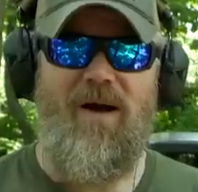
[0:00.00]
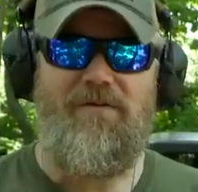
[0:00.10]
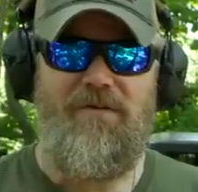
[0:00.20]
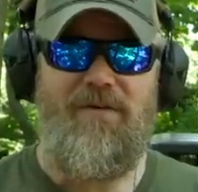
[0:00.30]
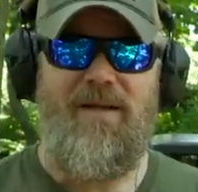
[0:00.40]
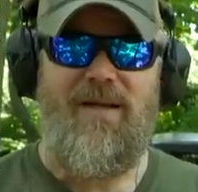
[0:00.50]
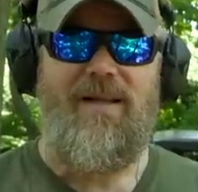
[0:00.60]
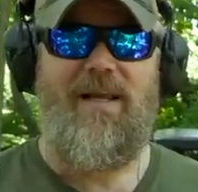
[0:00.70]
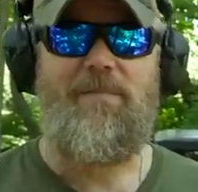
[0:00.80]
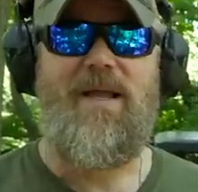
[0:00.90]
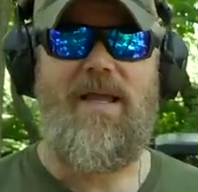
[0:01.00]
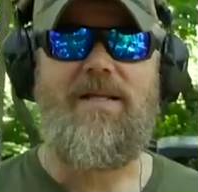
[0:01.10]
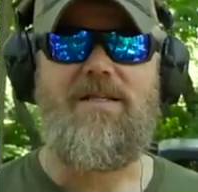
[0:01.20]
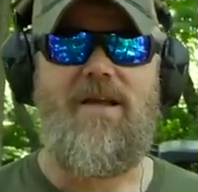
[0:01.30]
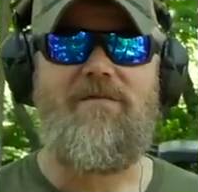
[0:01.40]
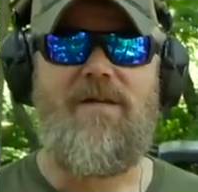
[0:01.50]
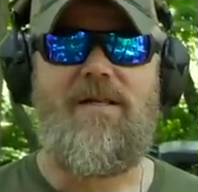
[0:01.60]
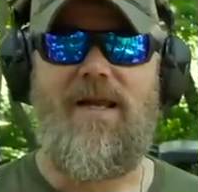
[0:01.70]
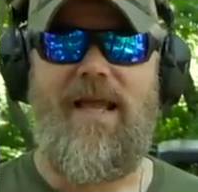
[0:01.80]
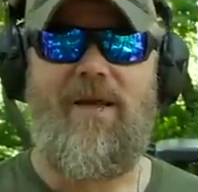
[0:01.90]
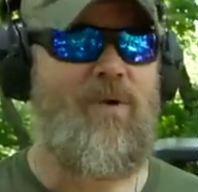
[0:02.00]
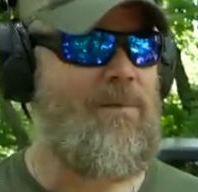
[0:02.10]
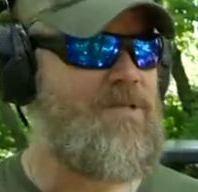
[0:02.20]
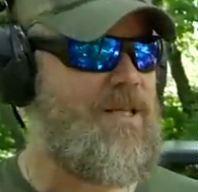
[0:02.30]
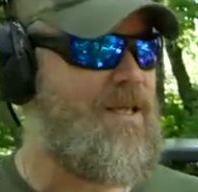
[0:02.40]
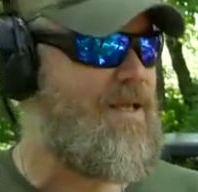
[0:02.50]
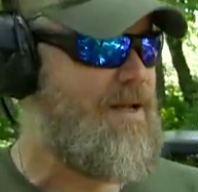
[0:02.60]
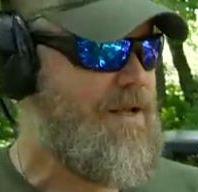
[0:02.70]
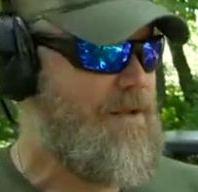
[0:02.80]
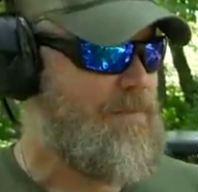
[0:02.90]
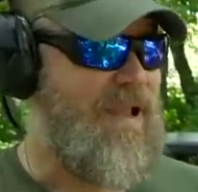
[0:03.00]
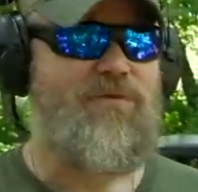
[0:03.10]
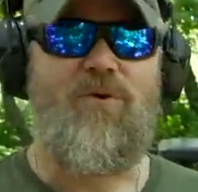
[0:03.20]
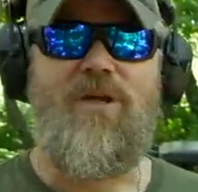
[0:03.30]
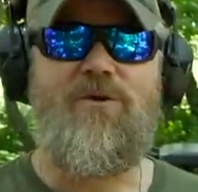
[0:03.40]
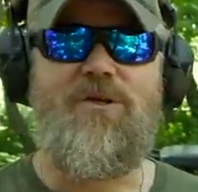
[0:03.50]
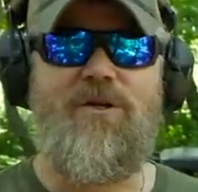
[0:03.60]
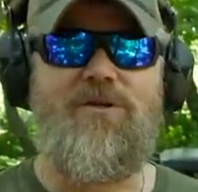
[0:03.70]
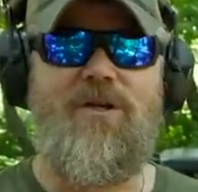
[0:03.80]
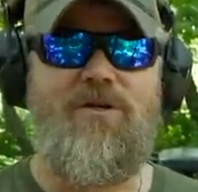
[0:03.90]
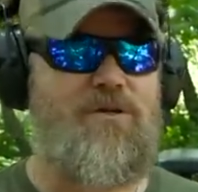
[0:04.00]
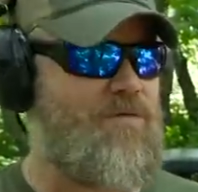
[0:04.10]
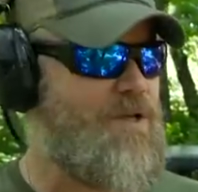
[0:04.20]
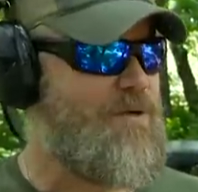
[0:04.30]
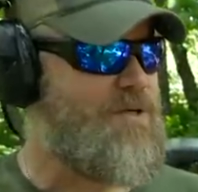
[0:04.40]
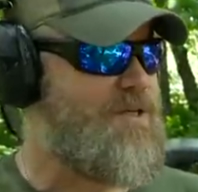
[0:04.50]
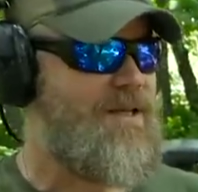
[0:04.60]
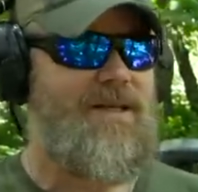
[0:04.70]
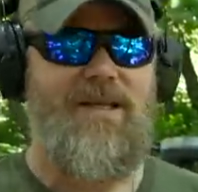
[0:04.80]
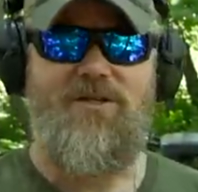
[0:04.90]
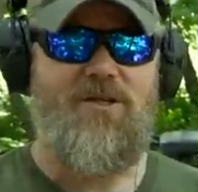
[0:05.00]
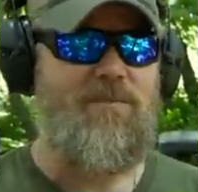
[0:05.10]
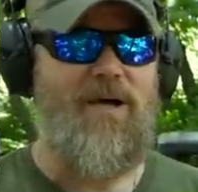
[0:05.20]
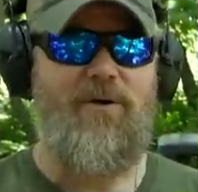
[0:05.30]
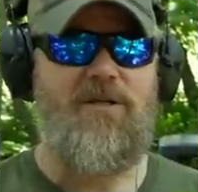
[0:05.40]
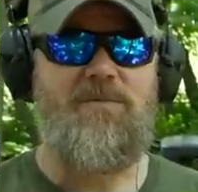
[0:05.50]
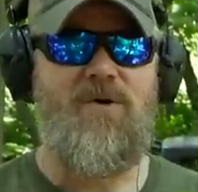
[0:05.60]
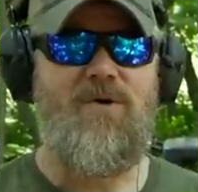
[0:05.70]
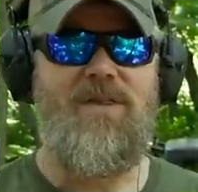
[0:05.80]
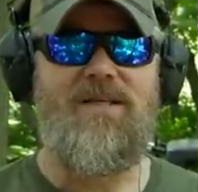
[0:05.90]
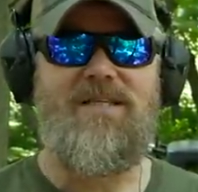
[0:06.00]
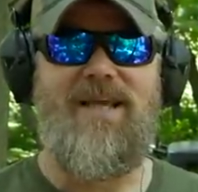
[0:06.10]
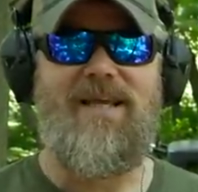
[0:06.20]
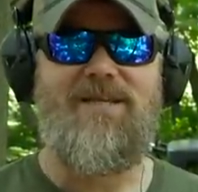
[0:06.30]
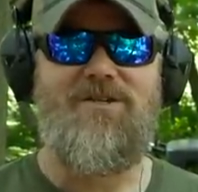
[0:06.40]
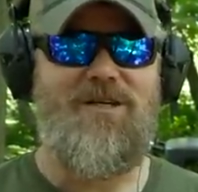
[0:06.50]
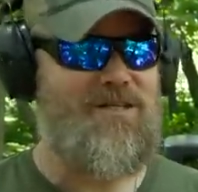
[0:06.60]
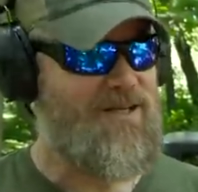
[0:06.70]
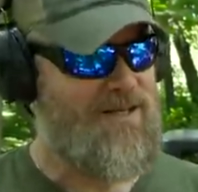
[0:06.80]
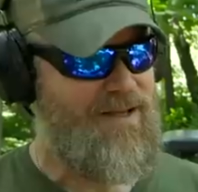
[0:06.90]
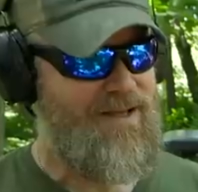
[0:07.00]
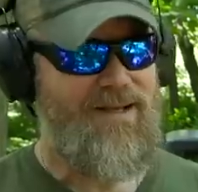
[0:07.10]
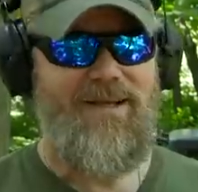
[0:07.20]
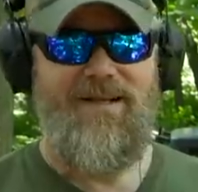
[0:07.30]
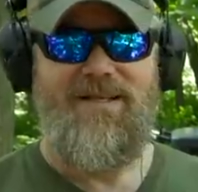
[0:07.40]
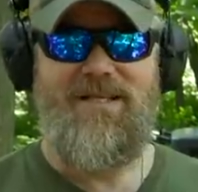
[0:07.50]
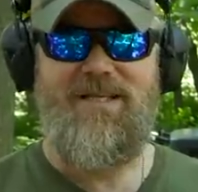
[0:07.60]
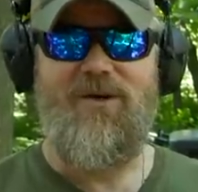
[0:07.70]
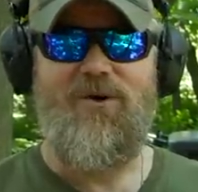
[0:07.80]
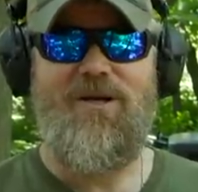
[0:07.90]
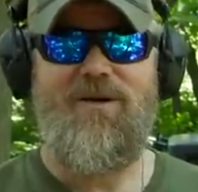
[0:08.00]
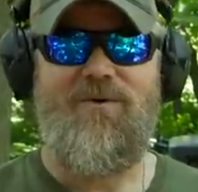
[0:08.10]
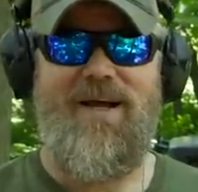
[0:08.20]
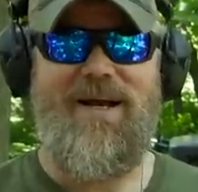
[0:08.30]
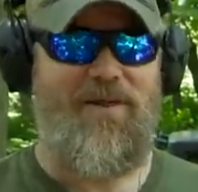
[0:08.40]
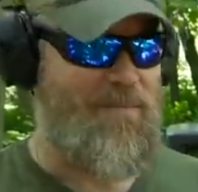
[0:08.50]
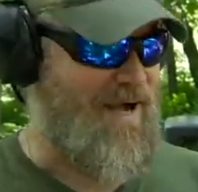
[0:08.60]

rough, like my eight seventy that I had when I was a kid. After years and years and years of use, it's just buttery smooth. This thing is just silk right out of the